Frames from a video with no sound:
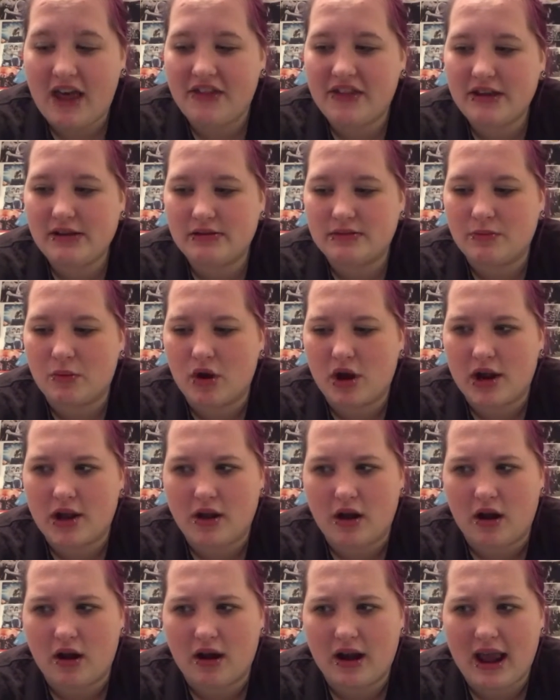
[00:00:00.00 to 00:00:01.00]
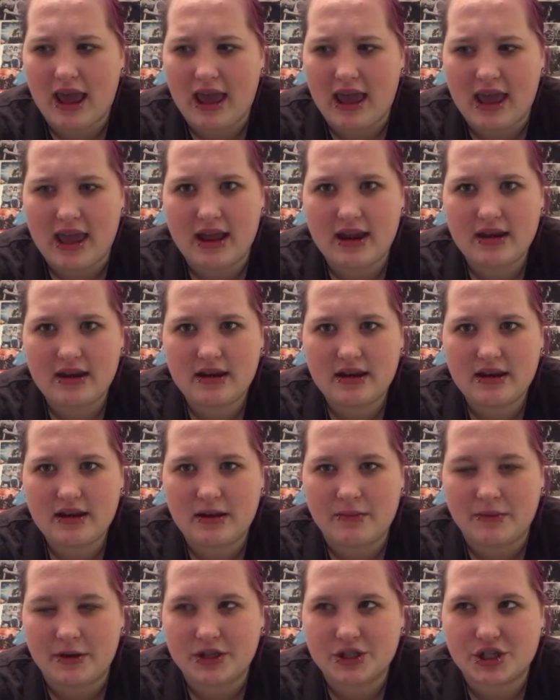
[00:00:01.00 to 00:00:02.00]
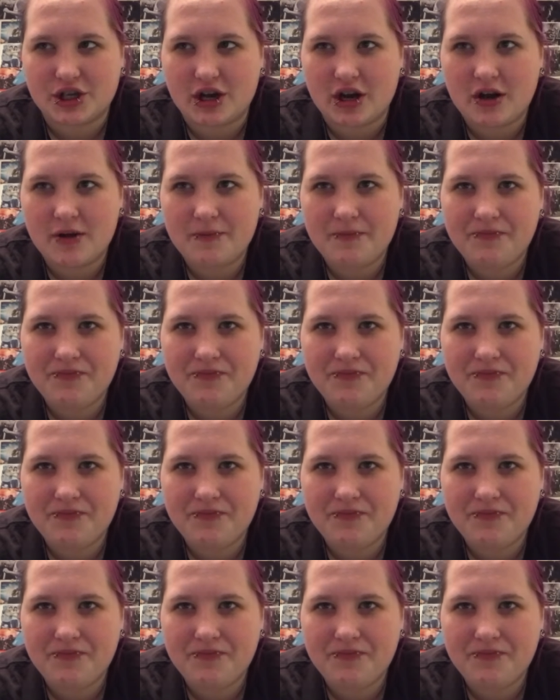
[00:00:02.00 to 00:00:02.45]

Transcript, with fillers: I think it was Mario Kart 8. I'm not sure.